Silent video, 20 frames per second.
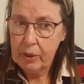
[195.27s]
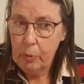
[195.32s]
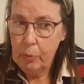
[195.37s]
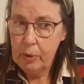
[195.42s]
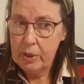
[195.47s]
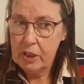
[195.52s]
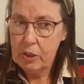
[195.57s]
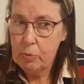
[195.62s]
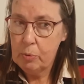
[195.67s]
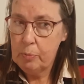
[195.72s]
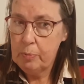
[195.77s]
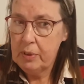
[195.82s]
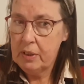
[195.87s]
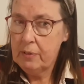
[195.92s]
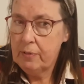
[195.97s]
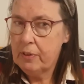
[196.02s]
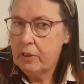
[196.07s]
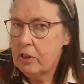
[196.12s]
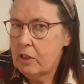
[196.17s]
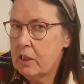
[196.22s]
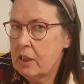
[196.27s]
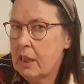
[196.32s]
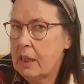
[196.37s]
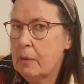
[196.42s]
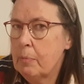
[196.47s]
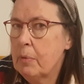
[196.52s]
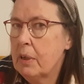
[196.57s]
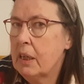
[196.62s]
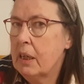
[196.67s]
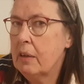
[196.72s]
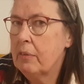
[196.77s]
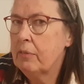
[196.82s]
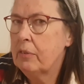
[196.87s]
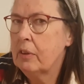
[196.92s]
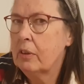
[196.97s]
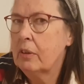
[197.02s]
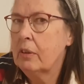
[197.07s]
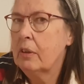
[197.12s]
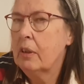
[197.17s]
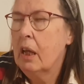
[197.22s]
which will be the first time I have
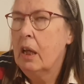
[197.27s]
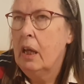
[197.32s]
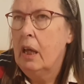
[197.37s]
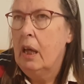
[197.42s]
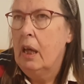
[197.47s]
done